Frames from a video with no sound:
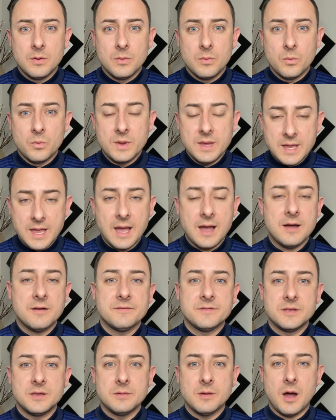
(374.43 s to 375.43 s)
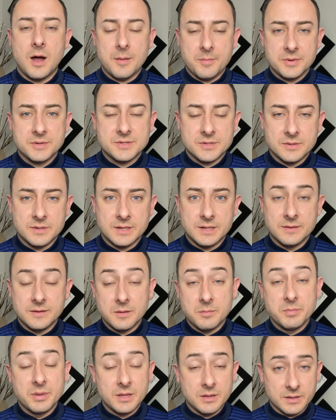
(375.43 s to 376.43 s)
We have the opportunity and the
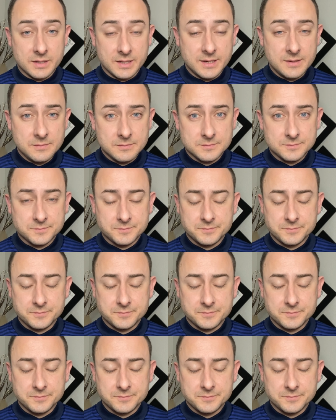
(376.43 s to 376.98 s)
ability,